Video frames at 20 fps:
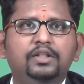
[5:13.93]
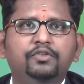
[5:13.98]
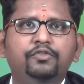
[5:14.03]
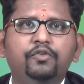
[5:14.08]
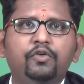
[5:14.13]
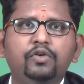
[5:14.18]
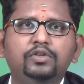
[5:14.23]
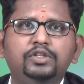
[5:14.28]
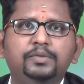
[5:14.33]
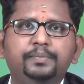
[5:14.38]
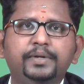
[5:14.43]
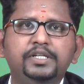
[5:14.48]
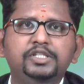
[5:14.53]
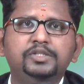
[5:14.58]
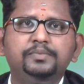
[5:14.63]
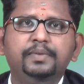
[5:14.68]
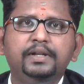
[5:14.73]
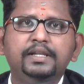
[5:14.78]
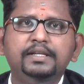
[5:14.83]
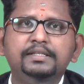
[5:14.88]
The fourth
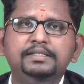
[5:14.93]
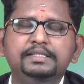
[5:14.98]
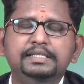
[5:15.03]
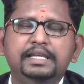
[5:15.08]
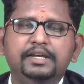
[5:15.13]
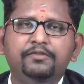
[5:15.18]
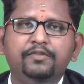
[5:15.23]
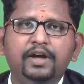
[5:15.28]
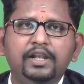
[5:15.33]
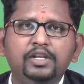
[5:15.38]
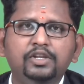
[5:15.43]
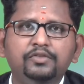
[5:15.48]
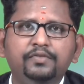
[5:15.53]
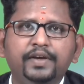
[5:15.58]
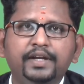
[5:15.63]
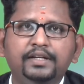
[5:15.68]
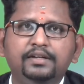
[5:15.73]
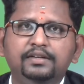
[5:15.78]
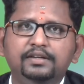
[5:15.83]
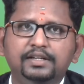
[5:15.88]
principle is
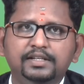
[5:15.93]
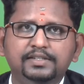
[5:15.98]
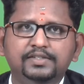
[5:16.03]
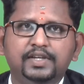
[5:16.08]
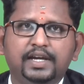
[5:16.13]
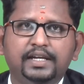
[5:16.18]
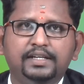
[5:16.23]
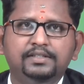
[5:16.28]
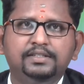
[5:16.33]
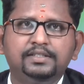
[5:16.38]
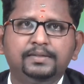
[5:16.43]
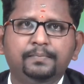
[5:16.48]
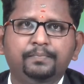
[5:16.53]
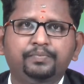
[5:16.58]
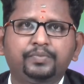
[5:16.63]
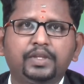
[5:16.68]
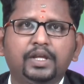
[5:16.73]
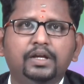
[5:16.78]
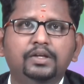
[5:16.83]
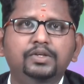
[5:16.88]
evaluate
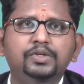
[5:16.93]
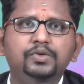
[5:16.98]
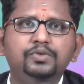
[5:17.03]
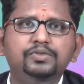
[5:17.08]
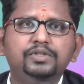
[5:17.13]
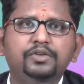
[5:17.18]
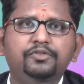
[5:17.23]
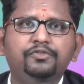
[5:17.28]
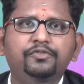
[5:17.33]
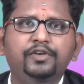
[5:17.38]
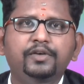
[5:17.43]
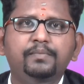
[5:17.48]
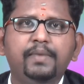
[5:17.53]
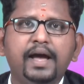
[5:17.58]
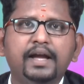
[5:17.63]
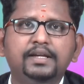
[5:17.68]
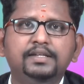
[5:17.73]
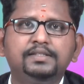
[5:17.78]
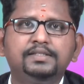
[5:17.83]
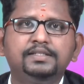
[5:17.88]
designs. User
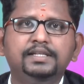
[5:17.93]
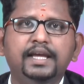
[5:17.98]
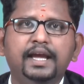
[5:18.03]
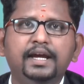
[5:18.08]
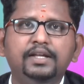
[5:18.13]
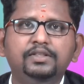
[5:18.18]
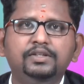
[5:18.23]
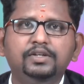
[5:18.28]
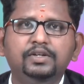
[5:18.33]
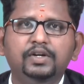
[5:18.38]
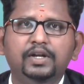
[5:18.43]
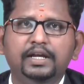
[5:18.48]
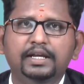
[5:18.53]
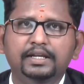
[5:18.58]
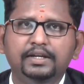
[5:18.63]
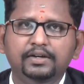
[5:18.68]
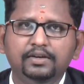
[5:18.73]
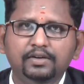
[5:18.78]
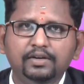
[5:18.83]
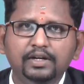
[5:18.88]
feedback is
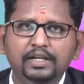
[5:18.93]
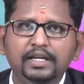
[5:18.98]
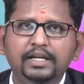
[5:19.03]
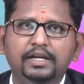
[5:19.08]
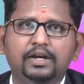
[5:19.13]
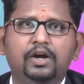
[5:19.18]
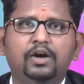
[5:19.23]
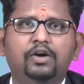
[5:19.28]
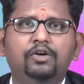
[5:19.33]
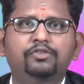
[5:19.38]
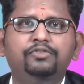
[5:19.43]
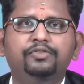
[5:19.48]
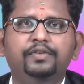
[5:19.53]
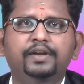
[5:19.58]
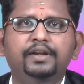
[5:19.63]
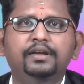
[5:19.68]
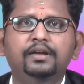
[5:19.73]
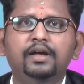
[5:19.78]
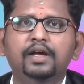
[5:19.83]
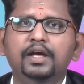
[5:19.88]
gathered yearly,
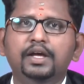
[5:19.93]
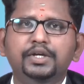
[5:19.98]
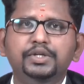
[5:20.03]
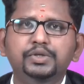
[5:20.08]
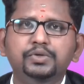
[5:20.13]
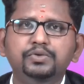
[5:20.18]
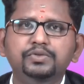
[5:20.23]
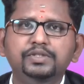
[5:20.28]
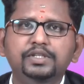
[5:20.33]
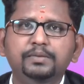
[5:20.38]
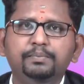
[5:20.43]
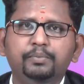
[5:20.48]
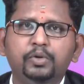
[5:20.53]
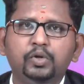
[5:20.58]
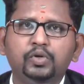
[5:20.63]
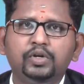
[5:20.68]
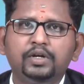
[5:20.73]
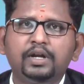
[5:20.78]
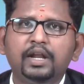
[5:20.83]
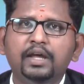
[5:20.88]
often using
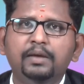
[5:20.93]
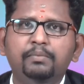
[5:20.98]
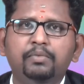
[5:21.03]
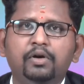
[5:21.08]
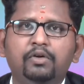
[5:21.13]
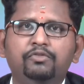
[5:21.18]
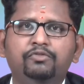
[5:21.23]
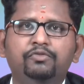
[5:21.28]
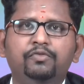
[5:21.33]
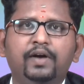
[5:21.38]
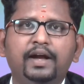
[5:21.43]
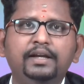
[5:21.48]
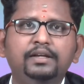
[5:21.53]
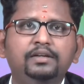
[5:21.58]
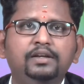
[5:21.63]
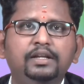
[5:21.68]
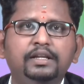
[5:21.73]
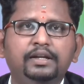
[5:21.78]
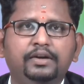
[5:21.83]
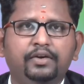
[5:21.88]
prototype of
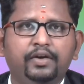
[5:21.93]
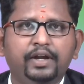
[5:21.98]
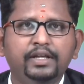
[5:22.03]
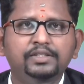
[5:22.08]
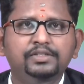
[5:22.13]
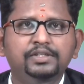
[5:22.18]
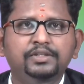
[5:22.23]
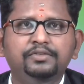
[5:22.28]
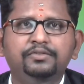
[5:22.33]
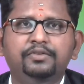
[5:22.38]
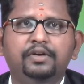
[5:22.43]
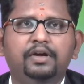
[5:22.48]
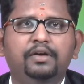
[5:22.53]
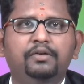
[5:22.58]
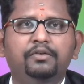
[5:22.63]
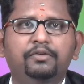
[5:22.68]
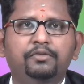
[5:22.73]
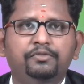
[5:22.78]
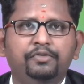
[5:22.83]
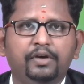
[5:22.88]
widely ranging
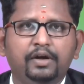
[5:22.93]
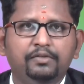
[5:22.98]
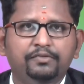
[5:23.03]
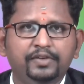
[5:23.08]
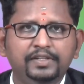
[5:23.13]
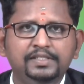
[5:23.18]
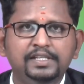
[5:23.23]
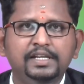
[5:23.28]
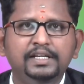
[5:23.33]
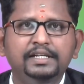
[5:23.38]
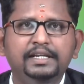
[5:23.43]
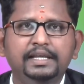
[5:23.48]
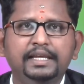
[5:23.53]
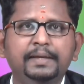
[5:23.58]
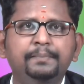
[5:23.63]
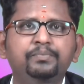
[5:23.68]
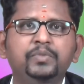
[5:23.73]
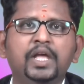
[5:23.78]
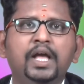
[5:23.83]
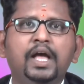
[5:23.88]

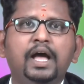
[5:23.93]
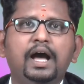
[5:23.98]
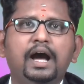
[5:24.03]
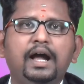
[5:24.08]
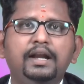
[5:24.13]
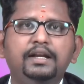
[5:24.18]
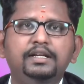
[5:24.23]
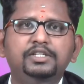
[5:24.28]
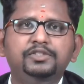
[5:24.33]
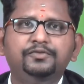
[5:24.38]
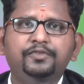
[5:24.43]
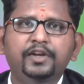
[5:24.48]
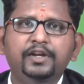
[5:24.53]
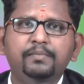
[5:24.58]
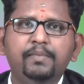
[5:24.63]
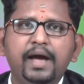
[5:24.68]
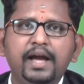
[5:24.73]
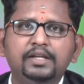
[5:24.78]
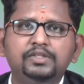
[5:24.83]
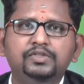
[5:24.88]
facility, and its
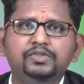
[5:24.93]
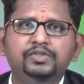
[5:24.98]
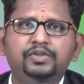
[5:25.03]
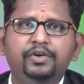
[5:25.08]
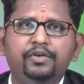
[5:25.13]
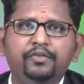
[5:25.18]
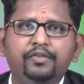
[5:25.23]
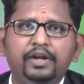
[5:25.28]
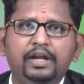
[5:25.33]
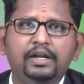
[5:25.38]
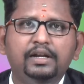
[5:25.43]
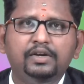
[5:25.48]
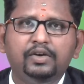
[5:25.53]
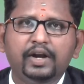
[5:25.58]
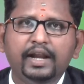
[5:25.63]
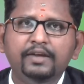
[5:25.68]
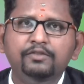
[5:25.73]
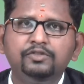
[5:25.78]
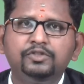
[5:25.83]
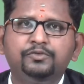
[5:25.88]
feedback
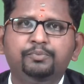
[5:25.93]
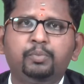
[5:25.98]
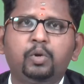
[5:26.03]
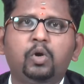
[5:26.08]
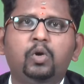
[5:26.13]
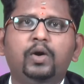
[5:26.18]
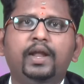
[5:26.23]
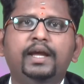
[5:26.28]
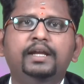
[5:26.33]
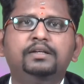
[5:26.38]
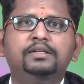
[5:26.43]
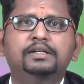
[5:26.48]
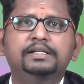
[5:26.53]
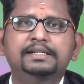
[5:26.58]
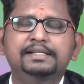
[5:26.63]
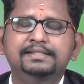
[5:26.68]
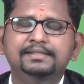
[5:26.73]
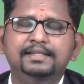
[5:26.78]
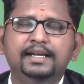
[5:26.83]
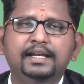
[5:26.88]
drives
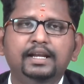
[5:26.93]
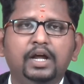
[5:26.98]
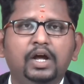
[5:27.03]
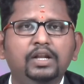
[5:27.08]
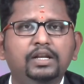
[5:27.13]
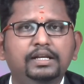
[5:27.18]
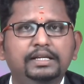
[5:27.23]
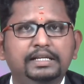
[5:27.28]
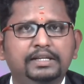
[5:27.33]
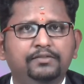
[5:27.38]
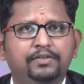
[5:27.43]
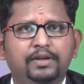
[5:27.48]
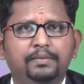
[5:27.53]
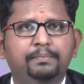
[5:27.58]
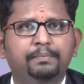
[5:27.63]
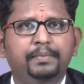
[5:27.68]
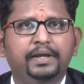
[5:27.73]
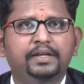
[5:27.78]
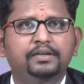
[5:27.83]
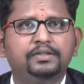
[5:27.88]
product design and
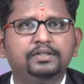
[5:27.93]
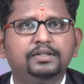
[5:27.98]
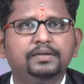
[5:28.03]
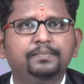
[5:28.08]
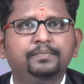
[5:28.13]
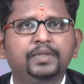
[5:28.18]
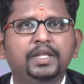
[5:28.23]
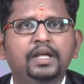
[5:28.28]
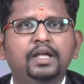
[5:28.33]
development.